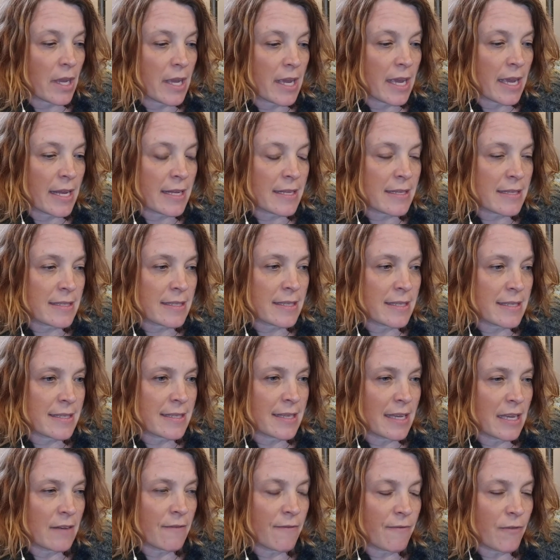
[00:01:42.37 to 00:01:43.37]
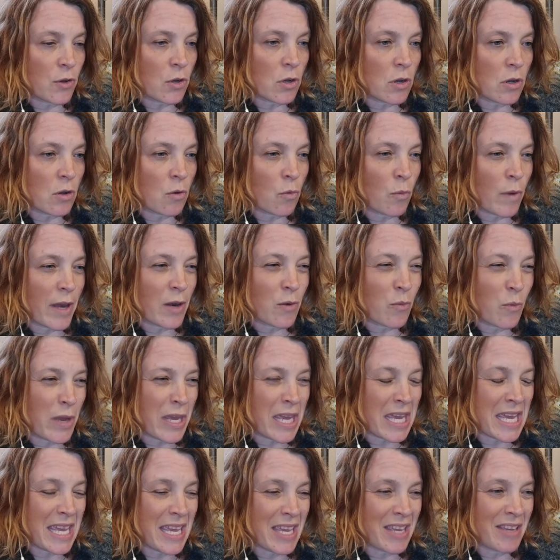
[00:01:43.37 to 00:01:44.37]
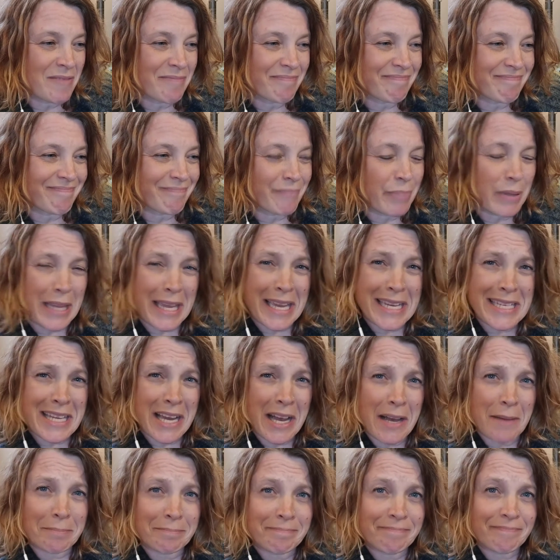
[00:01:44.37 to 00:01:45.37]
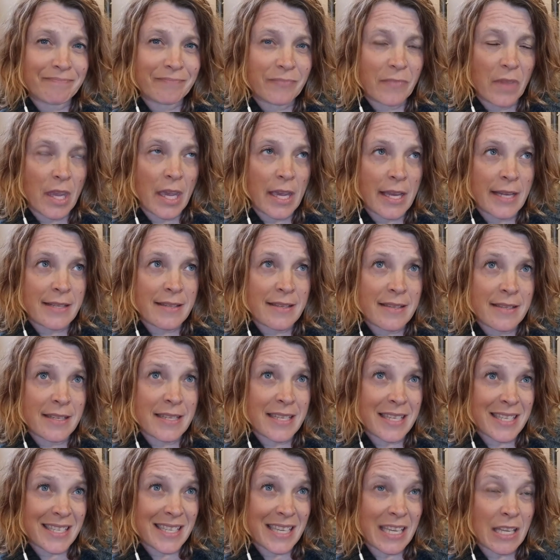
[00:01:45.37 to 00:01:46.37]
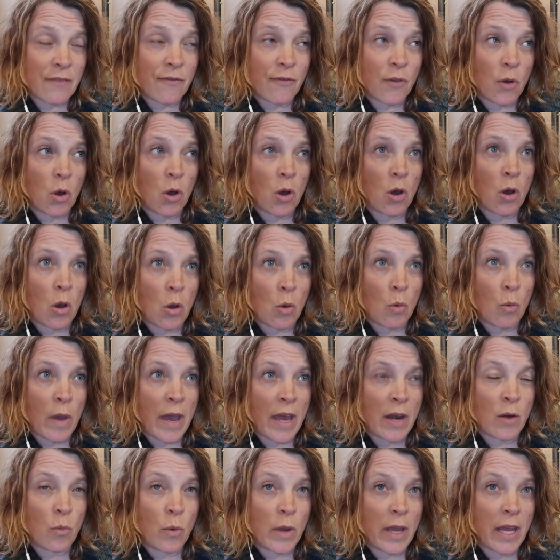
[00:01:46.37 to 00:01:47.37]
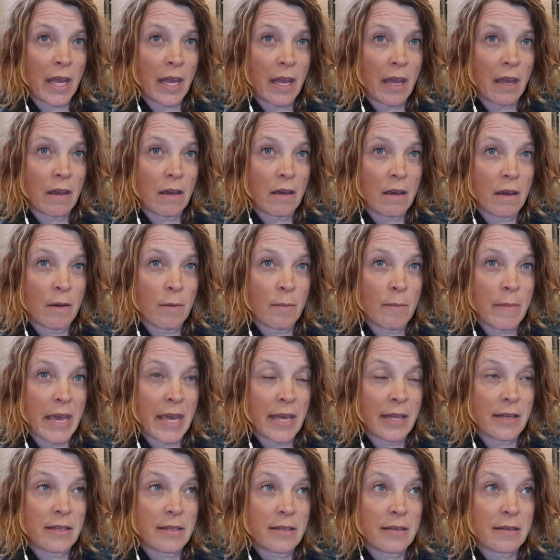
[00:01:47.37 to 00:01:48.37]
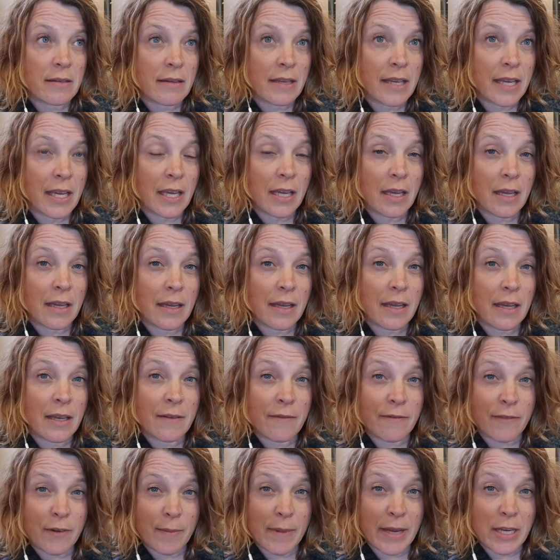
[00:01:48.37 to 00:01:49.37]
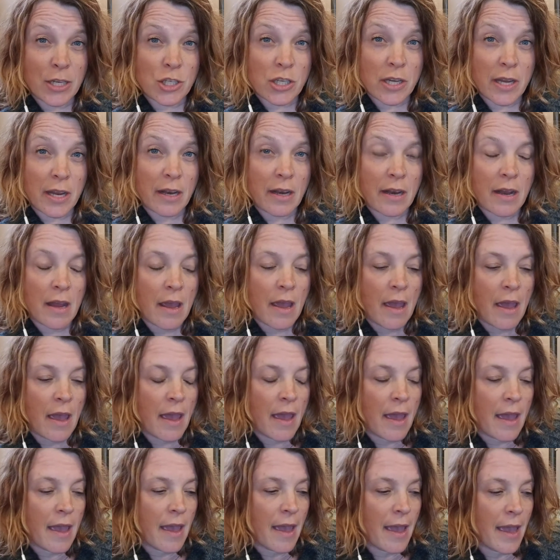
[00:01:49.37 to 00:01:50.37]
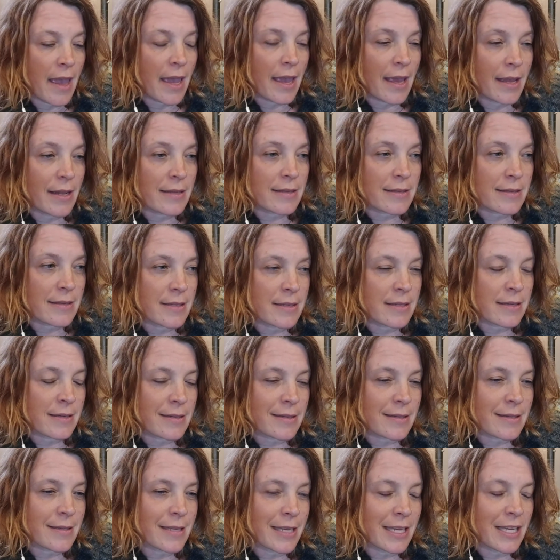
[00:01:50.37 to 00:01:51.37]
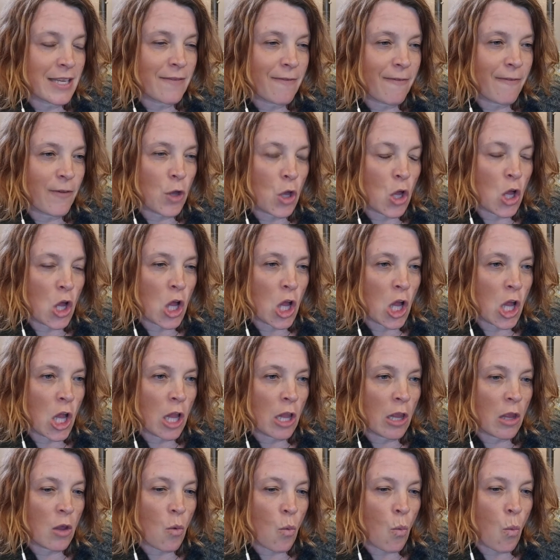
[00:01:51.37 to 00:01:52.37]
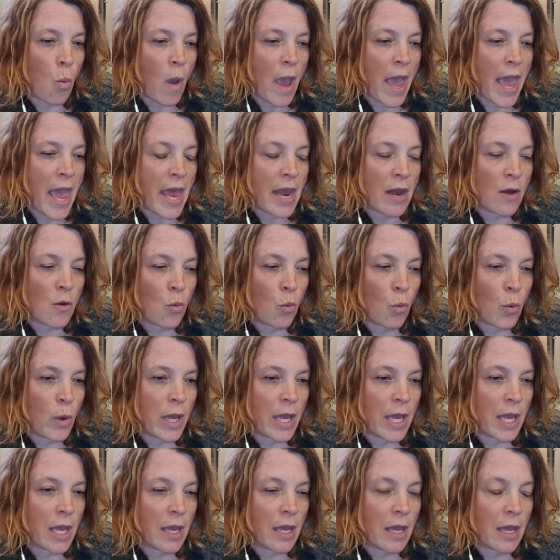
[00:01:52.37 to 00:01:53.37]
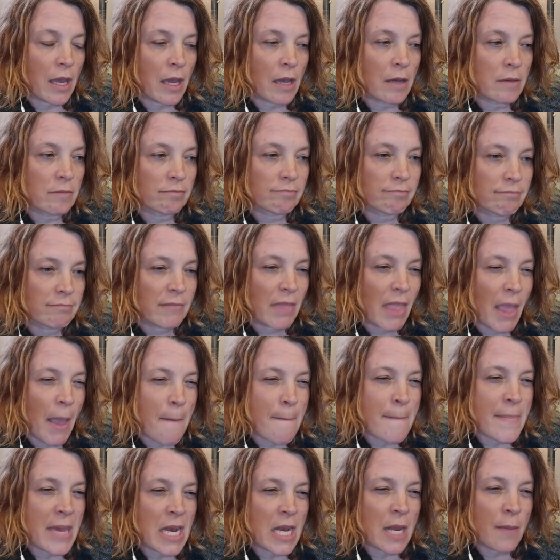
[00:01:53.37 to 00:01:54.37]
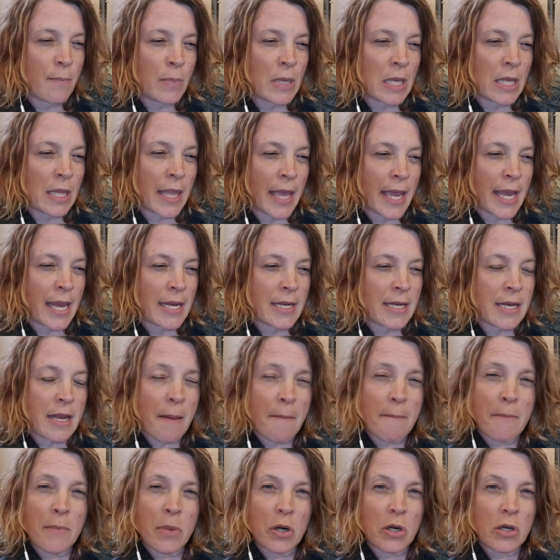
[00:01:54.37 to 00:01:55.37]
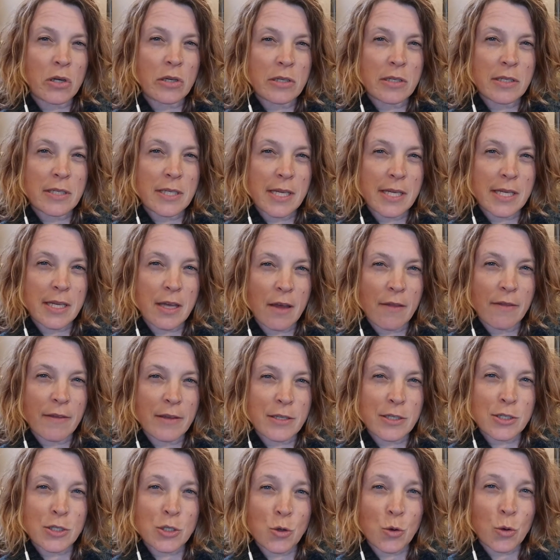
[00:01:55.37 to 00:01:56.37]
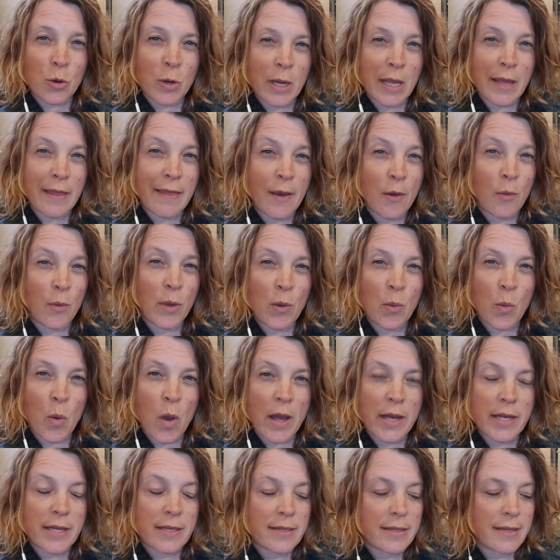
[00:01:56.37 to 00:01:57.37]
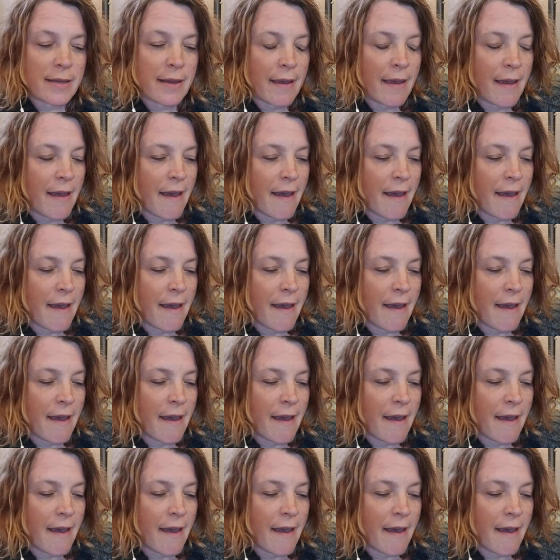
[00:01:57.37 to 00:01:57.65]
It's deceitful when we play dumb. It's deceitful when we omit key information. It's deceitful when we manipulate numbers to tell the story that we want.